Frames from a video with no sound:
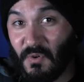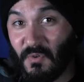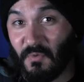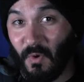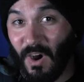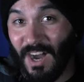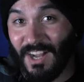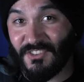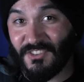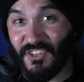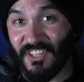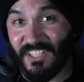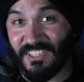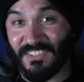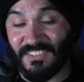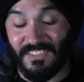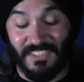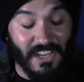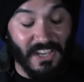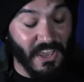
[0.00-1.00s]
This is the
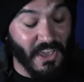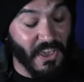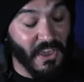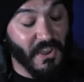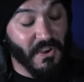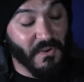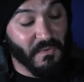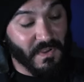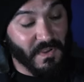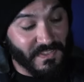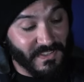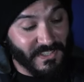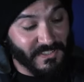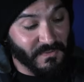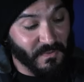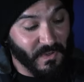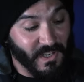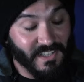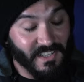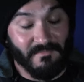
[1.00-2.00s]
trailer, and these are the two
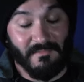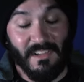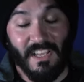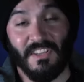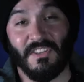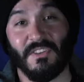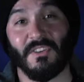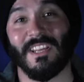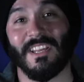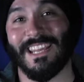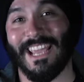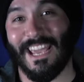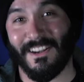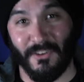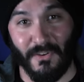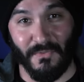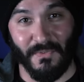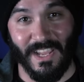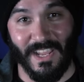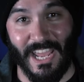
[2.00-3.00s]
versions. I
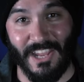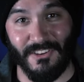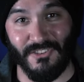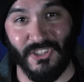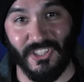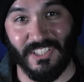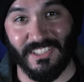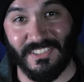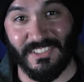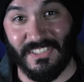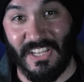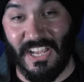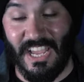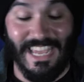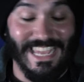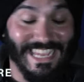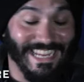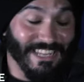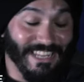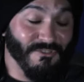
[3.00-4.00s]
mean, he shows them better
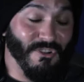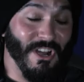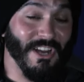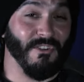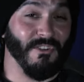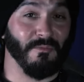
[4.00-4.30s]
than me,